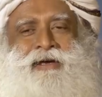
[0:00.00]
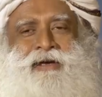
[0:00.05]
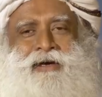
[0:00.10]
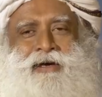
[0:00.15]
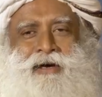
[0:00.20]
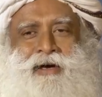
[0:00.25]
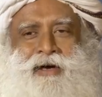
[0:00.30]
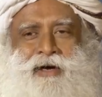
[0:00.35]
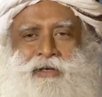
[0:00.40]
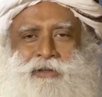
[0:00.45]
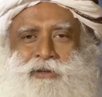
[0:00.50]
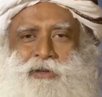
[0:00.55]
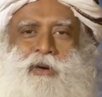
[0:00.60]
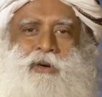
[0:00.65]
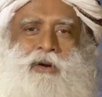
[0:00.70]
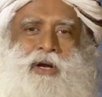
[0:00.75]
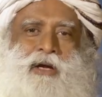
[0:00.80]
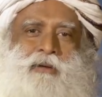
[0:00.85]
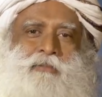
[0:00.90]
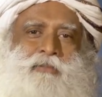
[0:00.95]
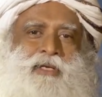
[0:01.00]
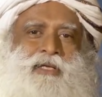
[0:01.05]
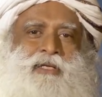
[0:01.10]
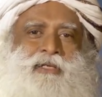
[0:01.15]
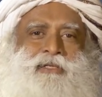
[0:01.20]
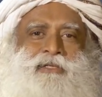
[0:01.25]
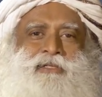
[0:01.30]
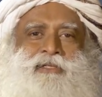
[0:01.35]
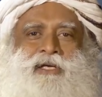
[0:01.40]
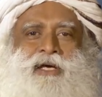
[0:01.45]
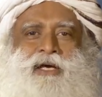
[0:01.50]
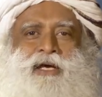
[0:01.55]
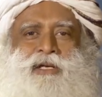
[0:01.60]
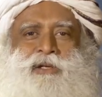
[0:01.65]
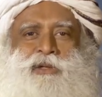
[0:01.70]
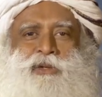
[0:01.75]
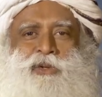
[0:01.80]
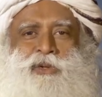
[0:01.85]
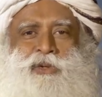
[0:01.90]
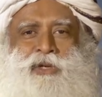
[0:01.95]
uh, yoga means uh,
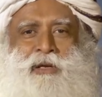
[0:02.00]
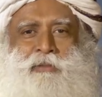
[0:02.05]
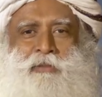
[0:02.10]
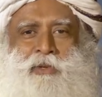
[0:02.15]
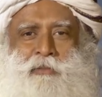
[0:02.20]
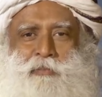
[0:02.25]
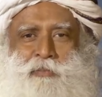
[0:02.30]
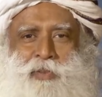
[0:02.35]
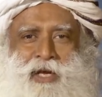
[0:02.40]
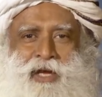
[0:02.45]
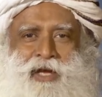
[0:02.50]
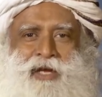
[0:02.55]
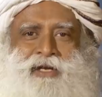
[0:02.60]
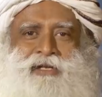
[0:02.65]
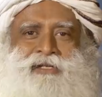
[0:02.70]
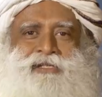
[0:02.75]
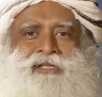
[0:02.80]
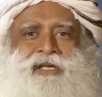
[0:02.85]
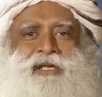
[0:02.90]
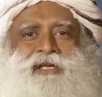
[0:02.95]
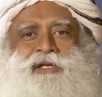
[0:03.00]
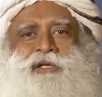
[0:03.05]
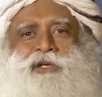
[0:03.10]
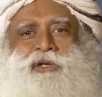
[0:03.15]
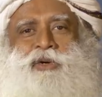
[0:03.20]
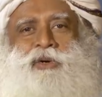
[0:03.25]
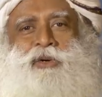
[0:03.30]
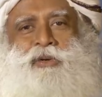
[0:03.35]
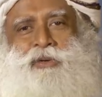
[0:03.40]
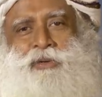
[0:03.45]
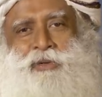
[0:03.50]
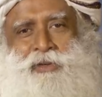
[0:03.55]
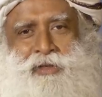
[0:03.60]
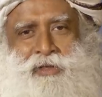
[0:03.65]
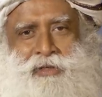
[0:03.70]
Lululemon pants and you know,